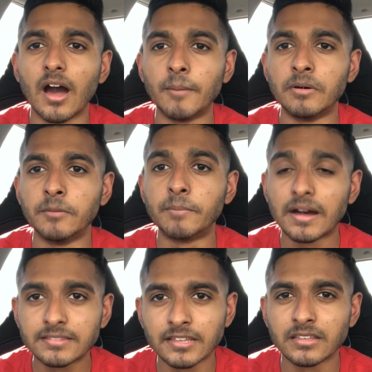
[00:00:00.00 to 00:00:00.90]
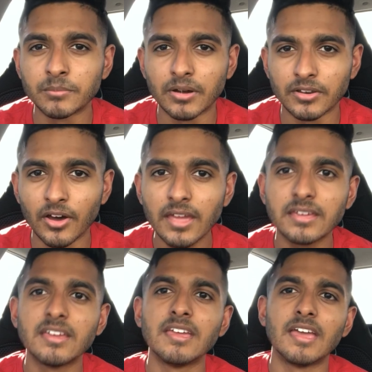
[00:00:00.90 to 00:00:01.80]
I'm a bartender by
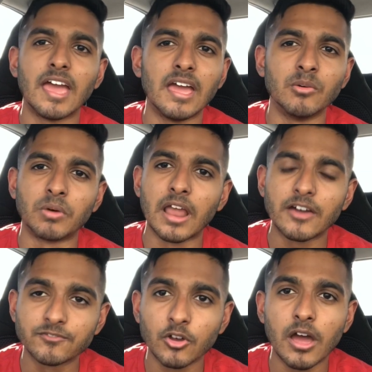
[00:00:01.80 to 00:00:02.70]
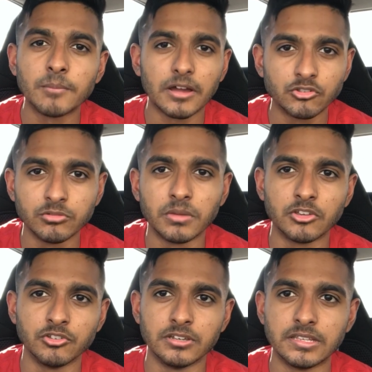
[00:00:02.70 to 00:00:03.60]
night, and when I have time, I do my
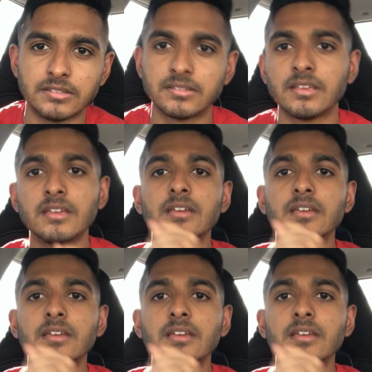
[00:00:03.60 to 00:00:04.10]
unis.